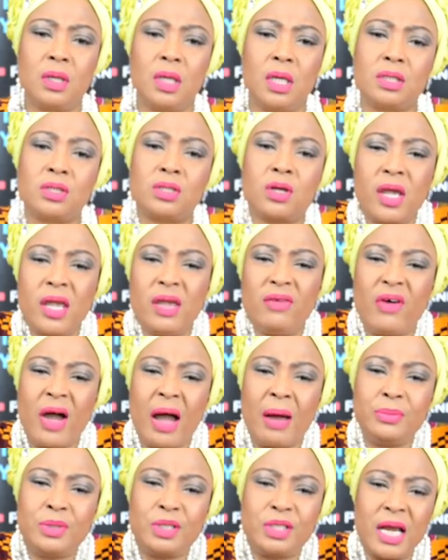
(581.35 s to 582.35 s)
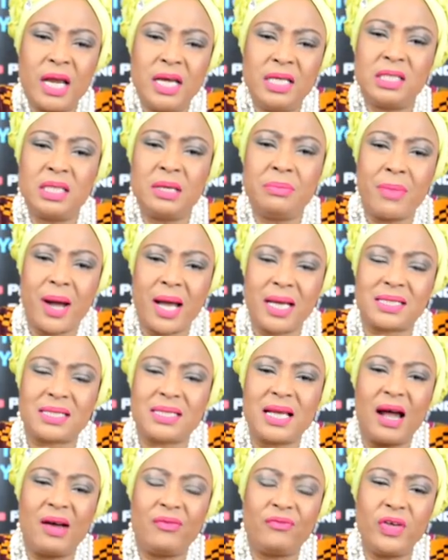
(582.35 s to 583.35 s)
So if I'm changing
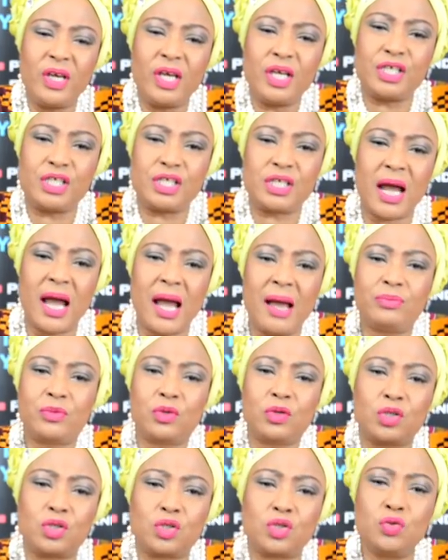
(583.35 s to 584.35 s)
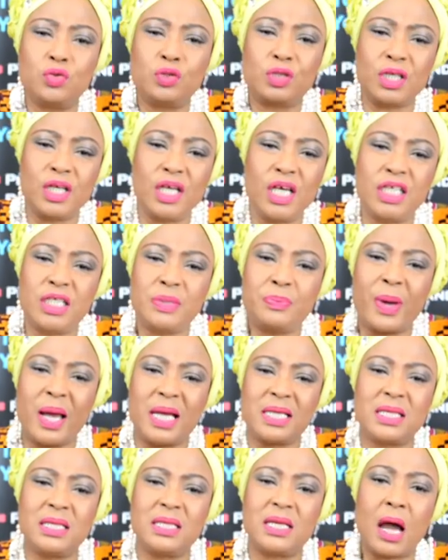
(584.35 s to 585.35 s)
myself each time to suit each
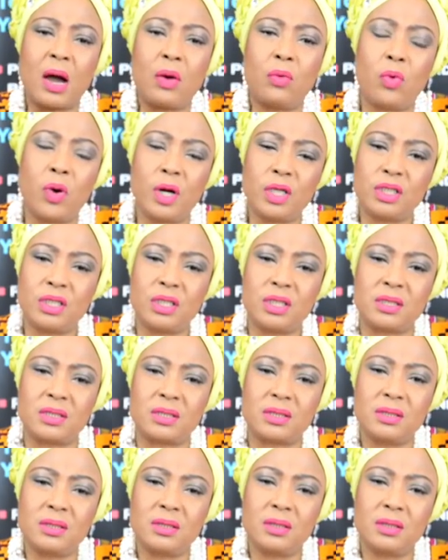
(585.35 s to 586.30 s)
person that watches,